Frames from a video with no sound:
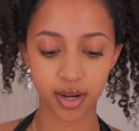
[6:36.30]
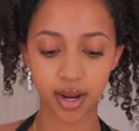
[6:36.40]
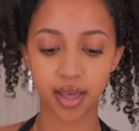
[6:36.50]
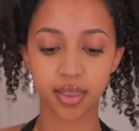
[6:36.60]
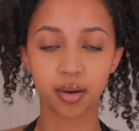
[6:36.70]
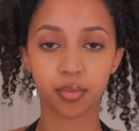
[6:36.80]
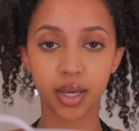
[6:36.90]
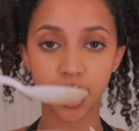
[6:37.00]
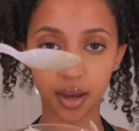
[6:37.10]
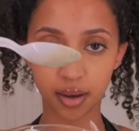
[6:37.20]
Now that we
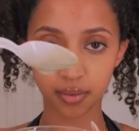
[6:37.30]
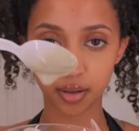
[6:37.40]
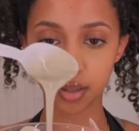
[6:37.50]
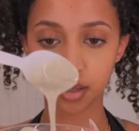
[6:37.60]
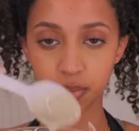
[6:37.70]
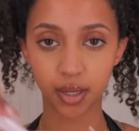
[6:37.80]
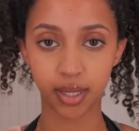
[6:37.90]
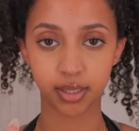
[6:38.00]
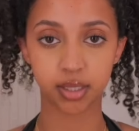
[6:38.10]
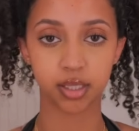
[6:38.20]
have the
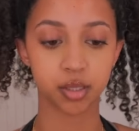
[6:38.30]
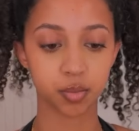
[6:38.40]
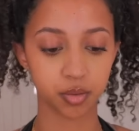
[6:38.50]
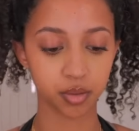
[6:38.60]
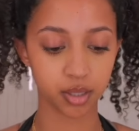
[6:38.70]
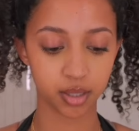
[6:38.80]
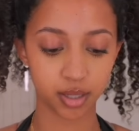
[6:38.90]
plastic spoon,